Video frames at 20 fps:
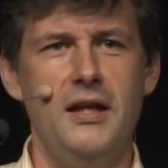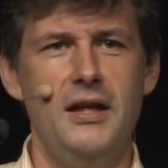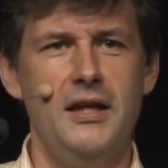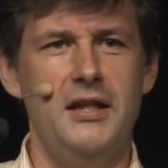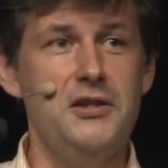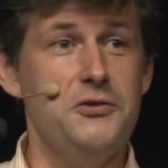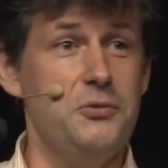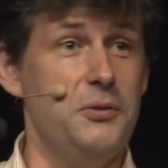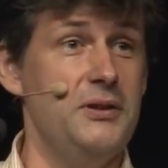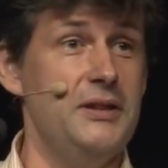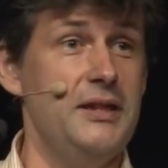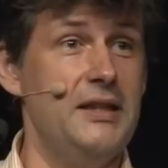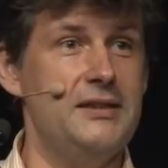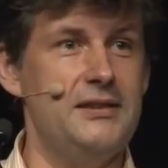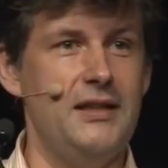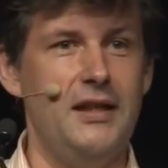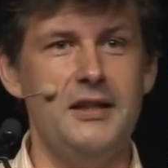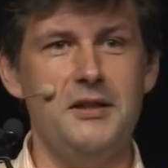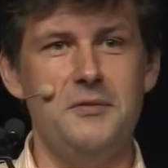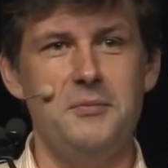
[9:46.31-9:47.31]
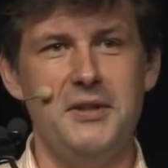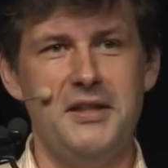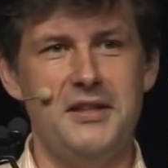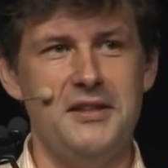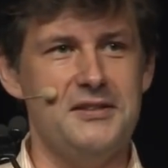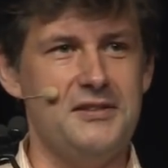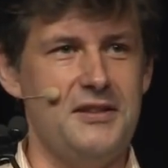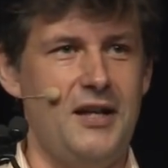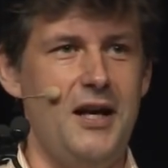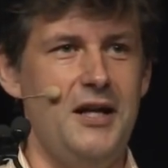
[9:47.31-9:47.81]
He's really excited
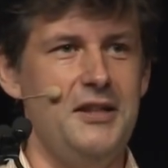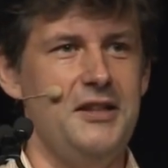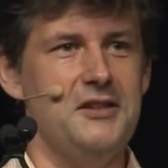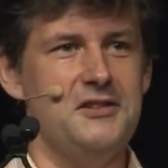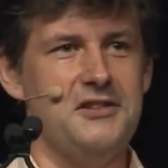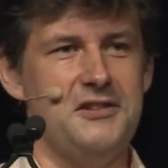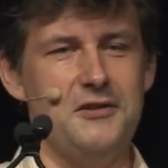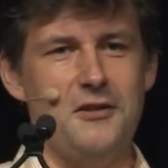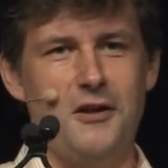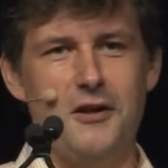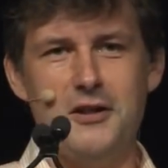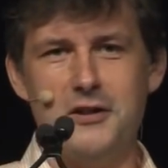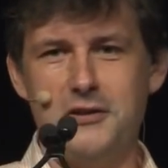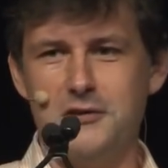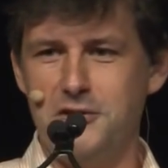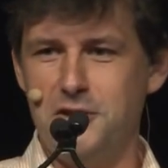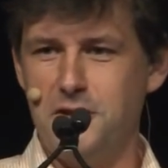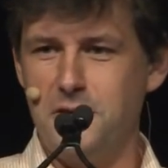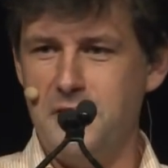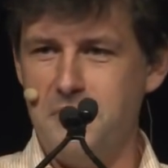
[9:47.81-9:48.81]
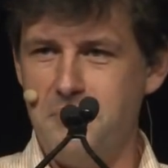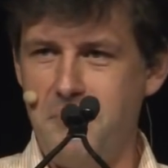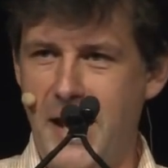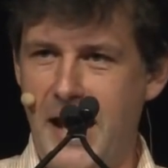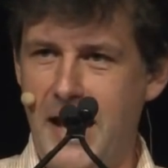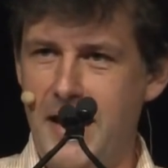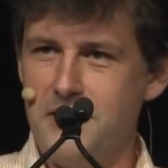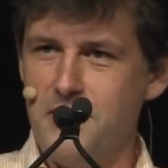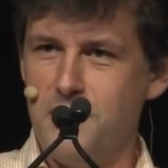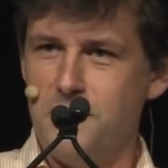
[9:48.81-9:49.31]
because on Instant Articles you can
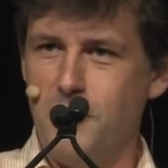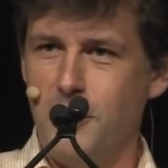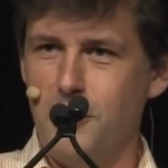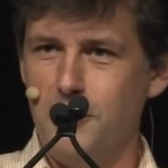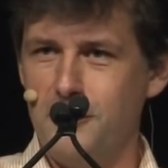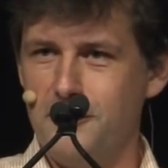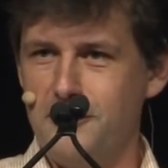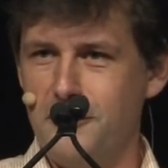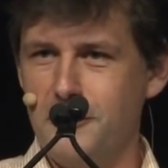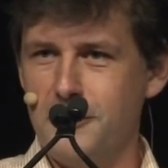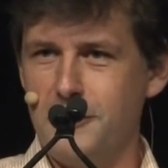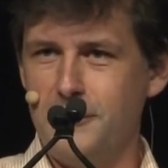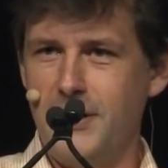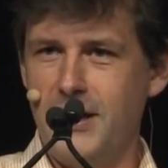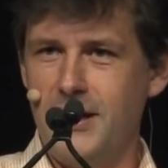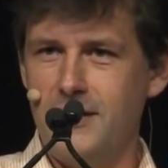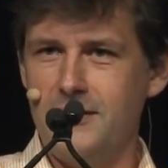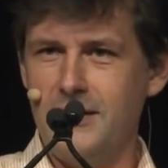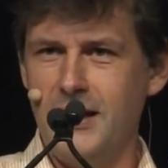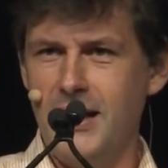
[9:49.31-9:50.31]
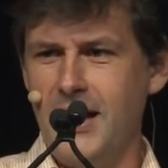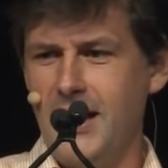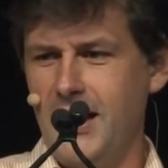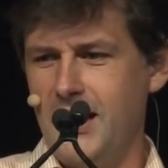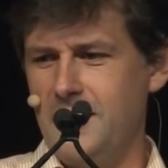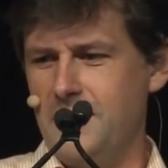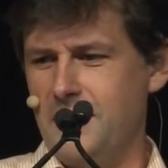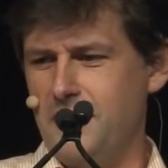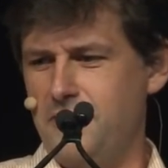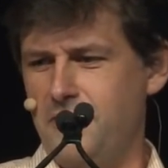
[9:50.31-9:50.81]
pan your mobile phone around
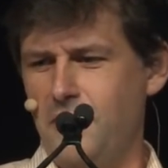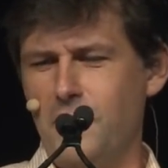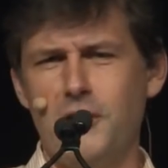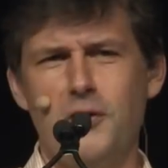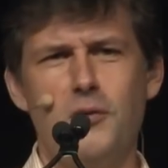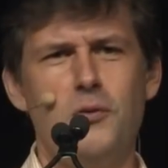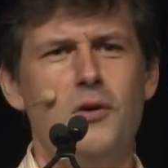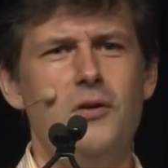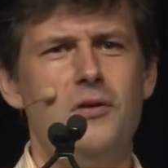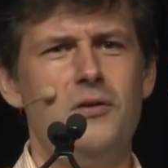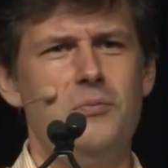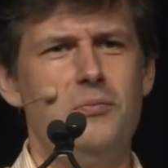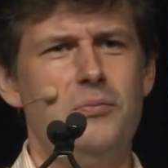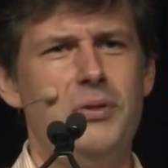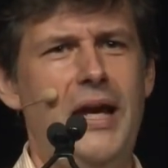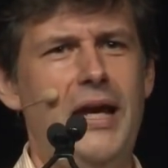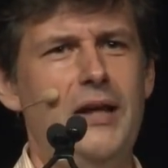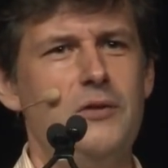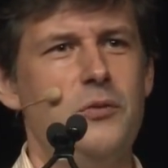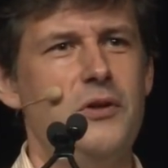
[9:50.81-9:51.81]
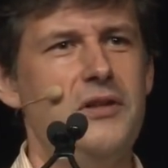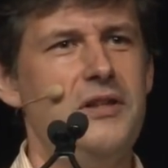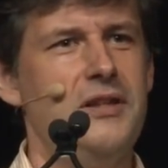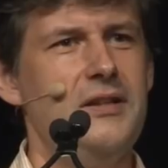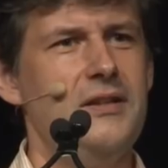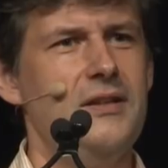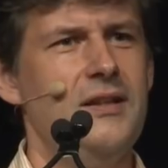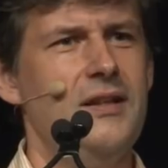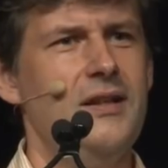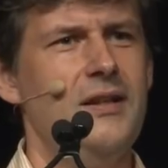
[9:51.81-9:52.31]
and the photo will pan with
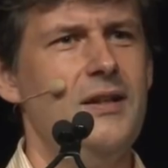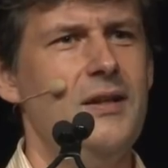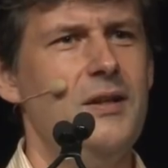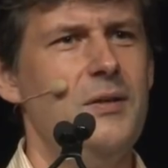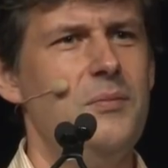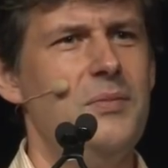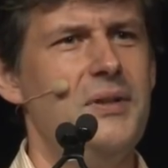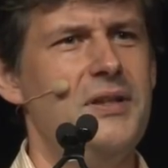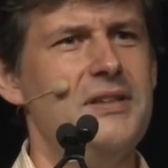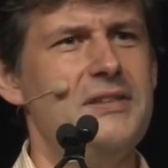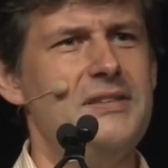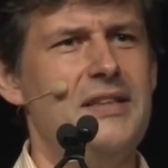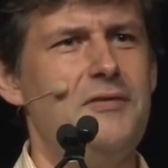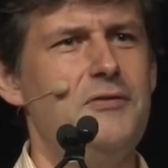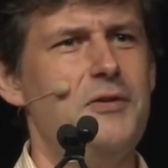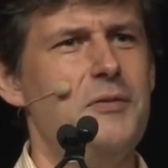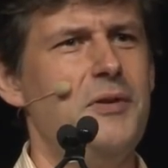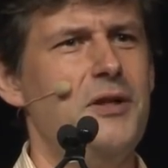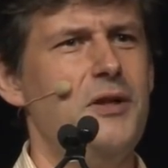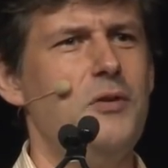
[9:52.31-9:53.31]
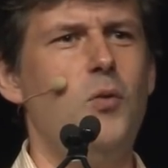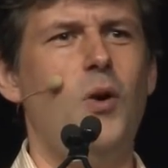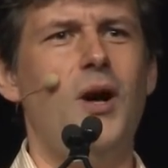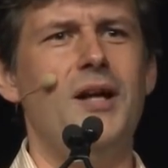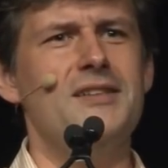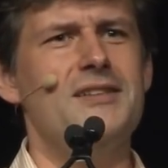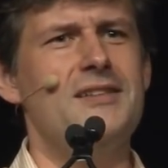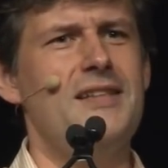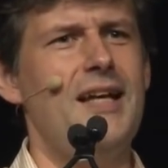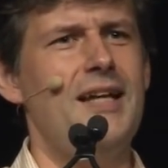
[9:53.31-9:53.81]
it because everybody
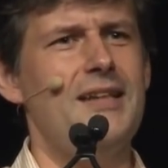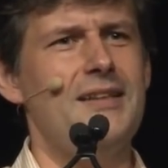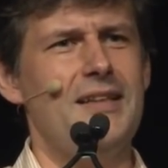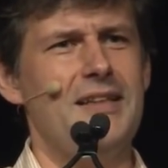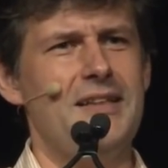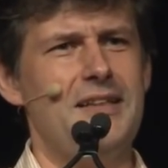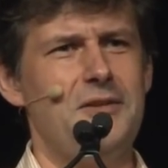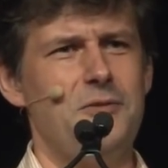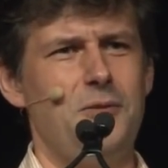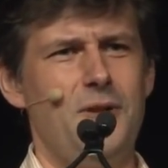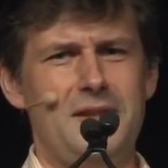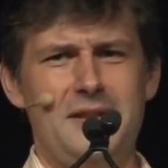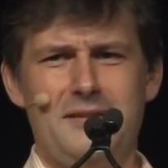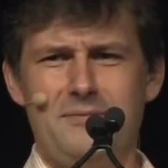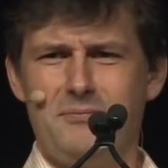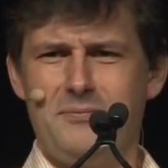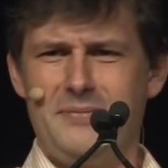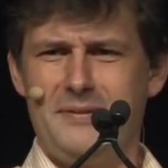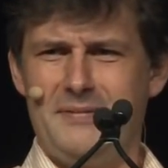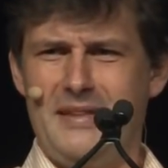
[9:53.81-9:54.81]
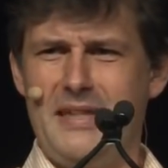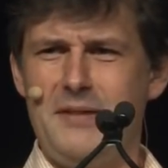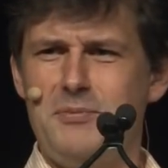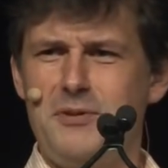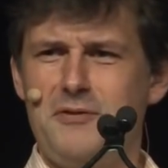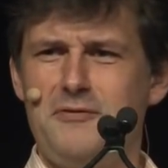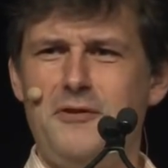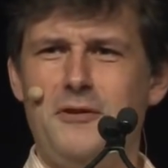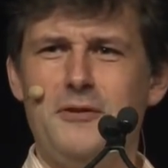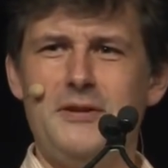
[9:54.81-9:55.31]
wants that. Like you want to keep
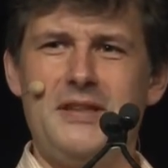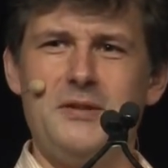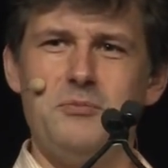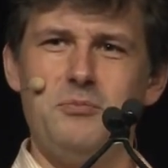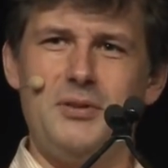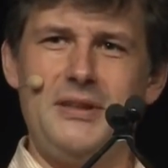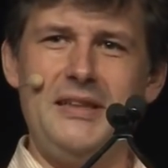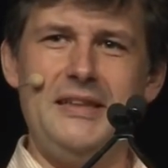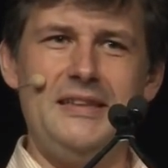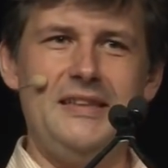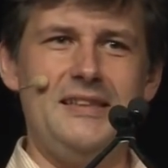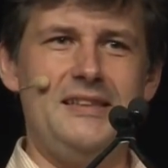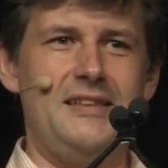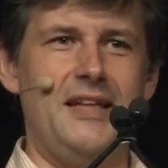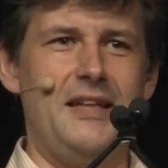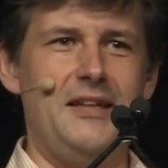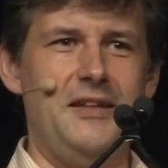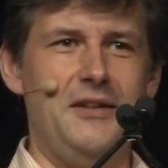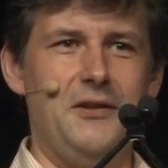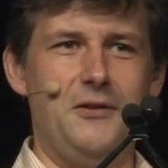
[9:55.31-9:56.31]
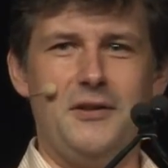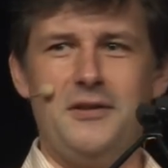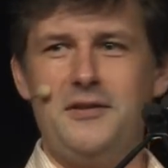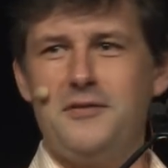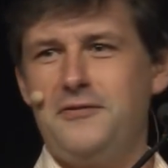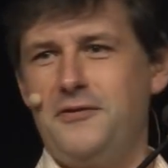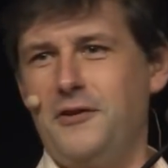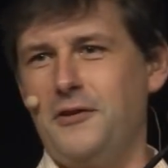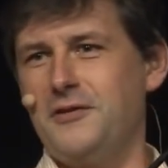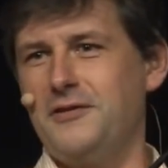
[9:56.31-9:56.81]
your phone completely steady or the
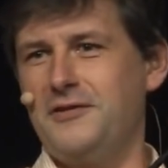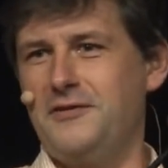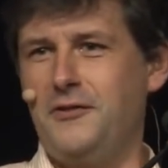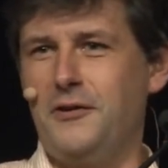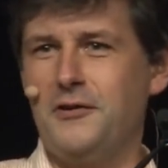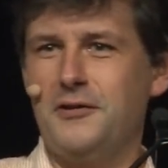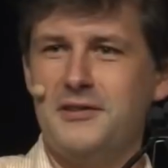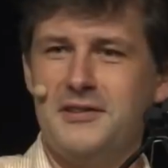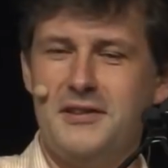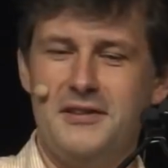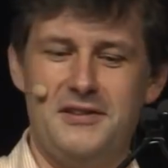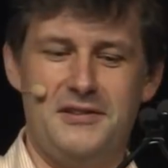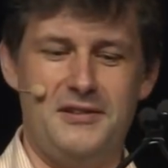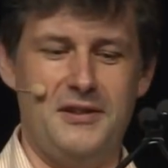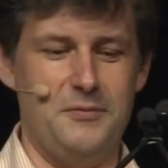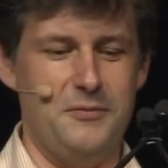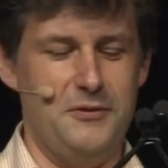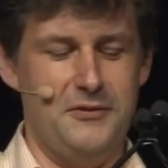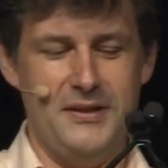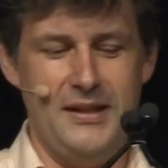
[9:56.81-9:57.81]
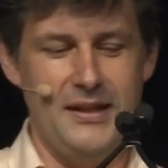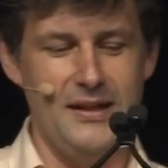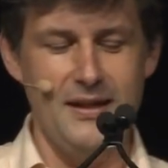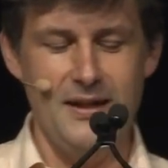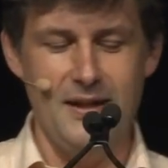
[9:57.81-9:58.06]
photo is going to start moving.